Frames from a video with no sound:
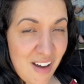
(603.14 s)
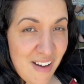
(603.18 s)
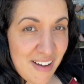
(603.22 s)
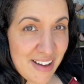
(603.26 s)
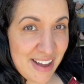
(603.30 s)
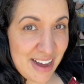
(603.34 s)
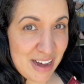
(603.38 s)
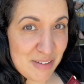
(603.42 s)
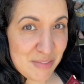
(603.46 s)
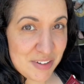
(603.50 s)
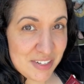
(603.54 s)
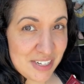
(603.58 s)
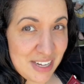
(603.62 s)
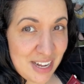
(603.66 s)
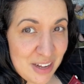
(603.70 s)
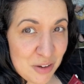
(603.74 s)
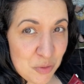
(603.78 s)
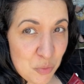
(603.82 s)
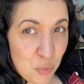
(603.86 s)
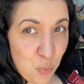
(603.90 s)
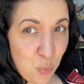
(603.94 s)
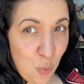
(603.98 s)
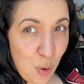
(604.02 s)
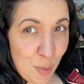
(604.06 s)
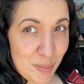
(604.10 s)
I haven't
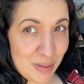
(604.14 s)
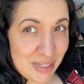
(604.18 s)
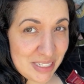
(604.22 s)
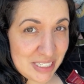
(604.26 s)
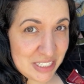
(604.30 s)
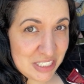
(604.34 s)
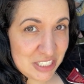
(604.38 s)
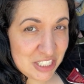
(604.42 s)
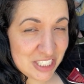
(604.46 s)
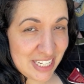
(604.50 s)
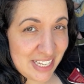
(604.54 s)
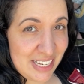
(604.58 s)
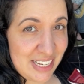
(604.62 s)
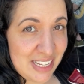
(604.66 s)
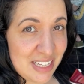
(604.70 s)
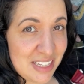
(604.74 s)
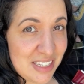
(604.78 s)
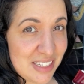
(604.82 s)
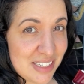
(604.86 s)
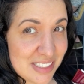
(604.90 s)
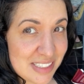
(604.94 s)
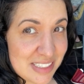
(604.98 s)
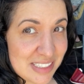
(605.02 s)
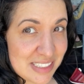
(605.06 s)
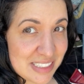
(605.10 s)
had wobbly
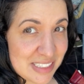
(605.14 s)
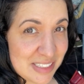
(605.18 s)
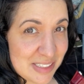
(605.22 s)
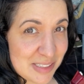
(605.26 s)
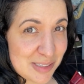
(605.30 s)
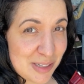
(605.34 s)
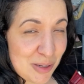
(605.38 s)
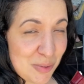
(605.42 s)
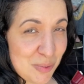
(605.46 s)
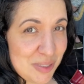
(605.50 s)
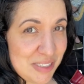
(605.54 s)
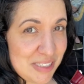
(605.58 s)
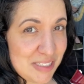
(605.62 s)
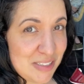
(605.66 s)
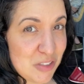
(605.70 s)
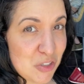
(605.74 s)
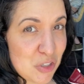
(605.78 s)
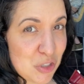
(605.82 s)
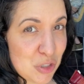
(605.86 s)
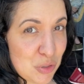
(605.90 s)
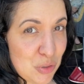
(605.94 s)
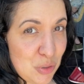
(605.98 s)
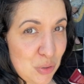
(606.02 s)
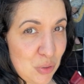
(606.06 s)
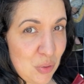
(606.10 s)
jelly since I was in
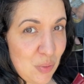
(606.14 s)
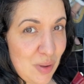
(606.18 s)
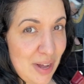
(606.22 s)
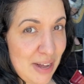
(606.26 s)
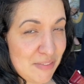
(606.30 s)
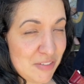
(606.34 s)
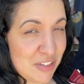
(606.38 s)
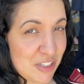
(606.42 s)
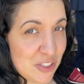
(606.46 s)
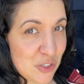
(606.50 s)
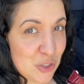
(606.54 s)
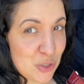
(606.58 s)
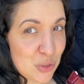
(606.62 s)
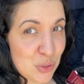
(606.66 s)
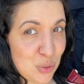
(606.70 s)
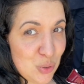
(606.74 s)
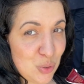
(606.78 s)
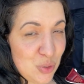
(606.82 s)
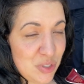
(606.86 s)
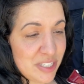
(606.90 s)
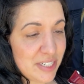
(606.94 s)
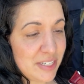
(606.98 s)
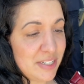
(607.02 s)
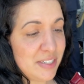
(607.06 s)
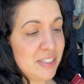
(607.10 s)
school having
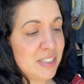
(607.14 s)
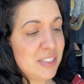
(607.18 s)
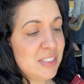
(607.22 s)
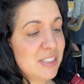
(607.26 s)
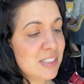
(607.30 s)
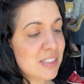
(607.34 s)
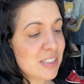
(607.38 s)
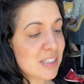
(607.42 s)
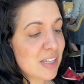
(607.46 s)
school dinners.